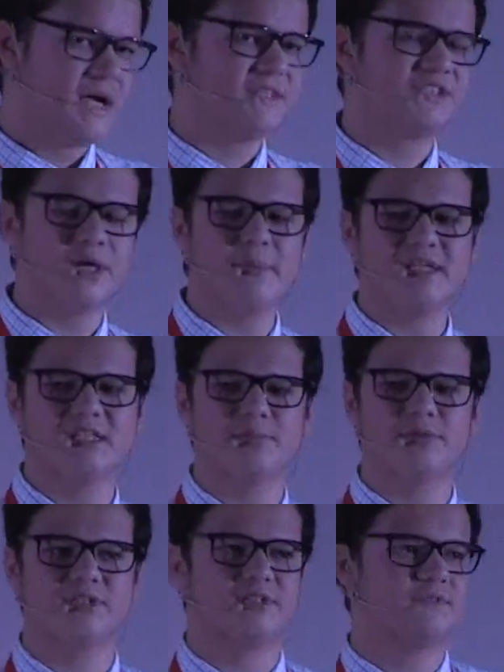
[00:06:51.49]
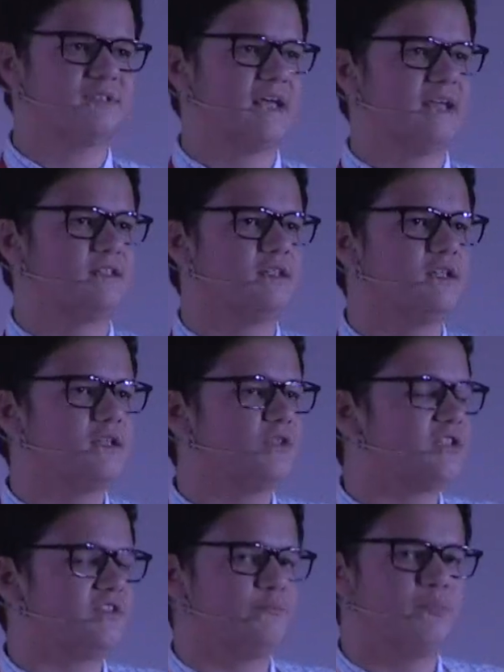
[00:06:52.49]
And some estimates have said
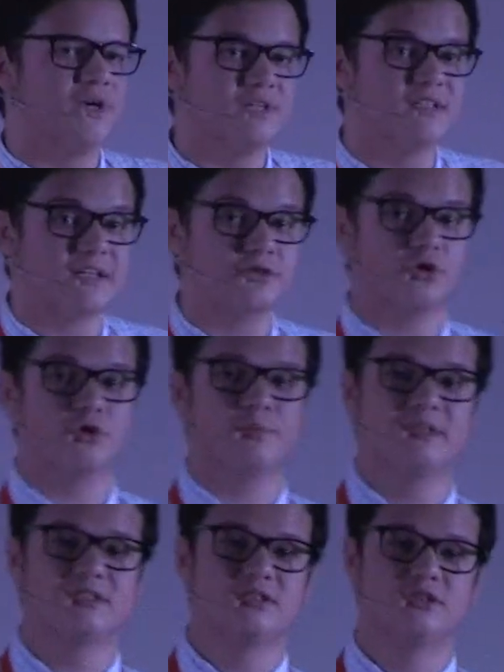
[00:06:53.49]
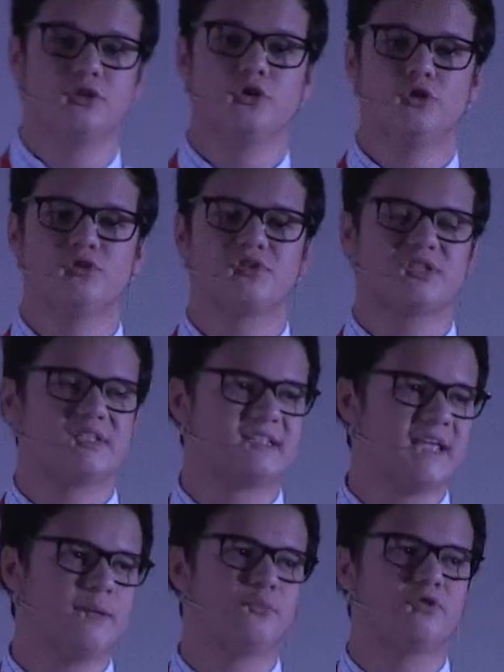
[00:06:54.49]
that if bird taxonomists used the
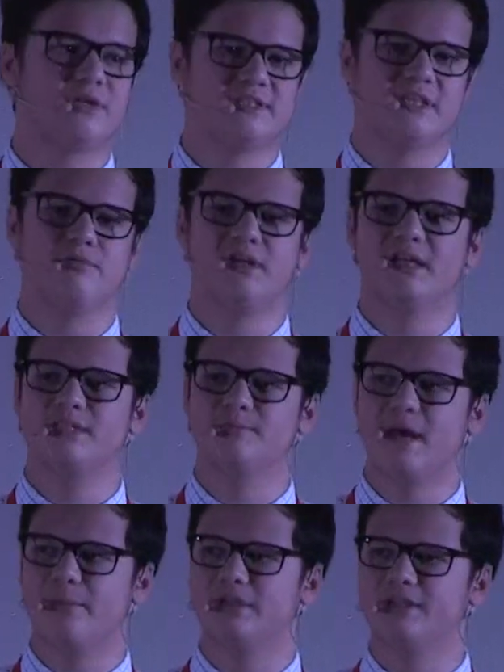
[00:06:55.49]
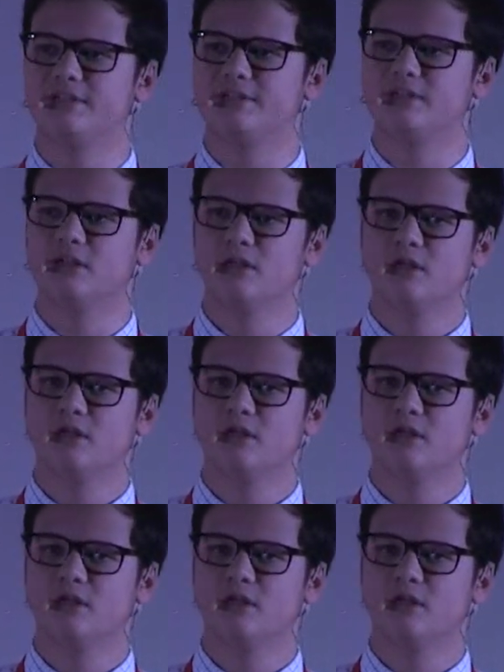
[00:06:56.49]
same criteria as mammalers,